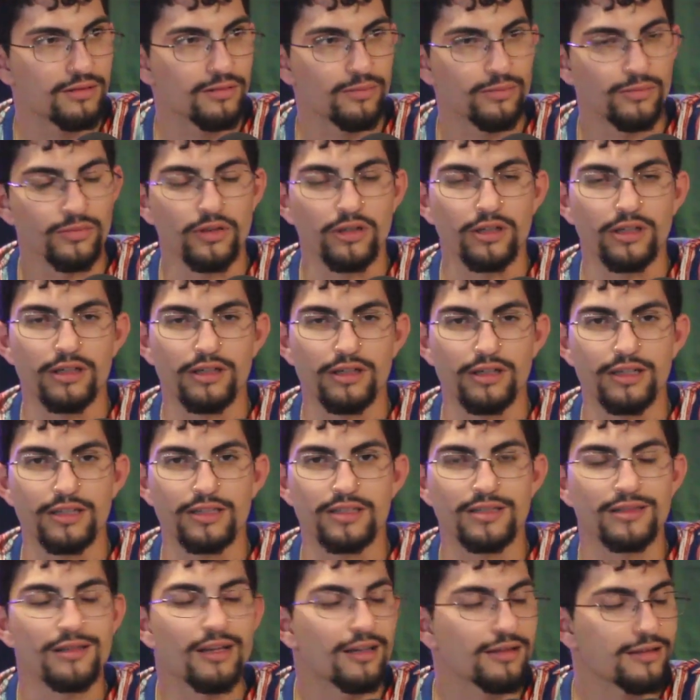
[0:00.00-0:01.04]
But
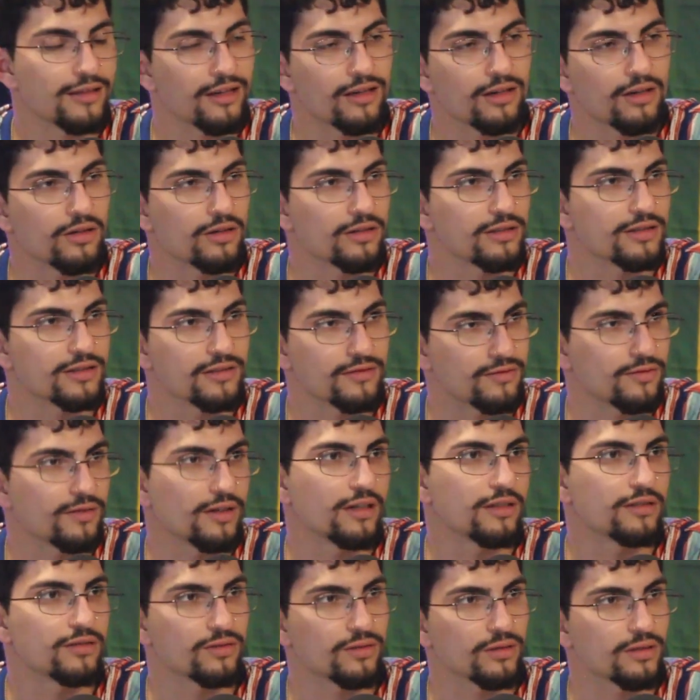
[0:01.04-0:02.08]
it's not that hard to
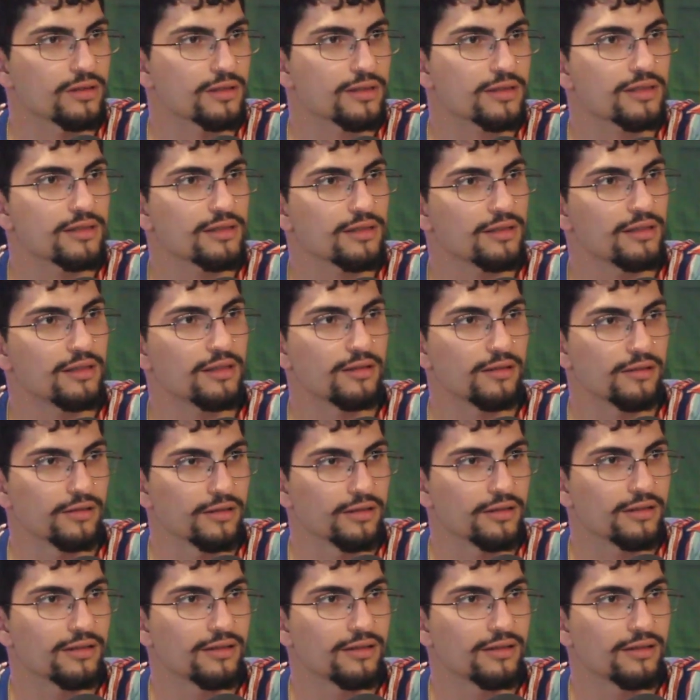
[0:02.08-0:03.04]
find drugs either.